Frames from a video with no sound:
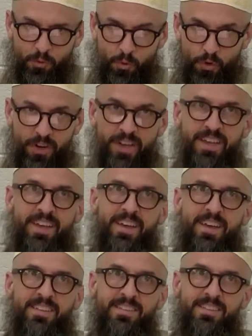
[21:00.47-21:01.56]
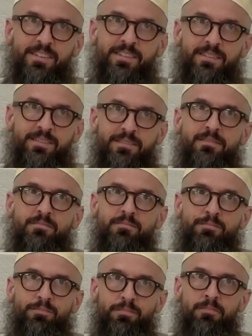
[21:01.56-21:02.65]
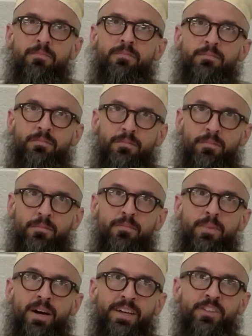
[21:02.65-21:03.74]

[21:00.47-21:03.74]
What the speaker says: Or it's by